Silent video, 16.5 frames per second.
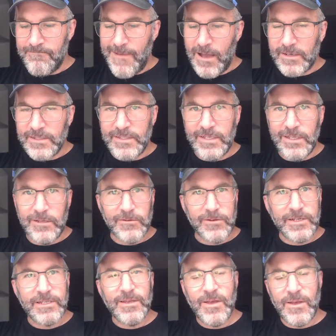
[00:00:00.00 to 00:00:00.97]

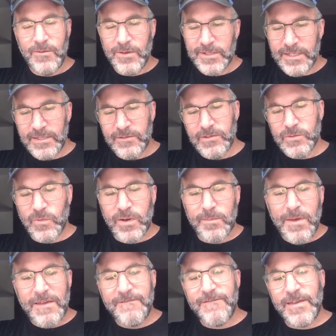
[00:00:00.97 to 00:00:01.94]
Octillery. Octillery is one
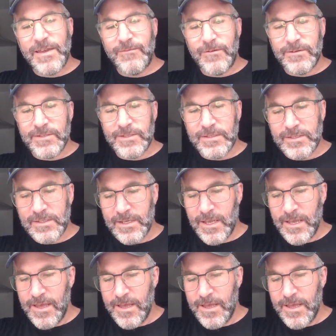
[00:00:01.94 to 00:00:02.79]
of my favorites.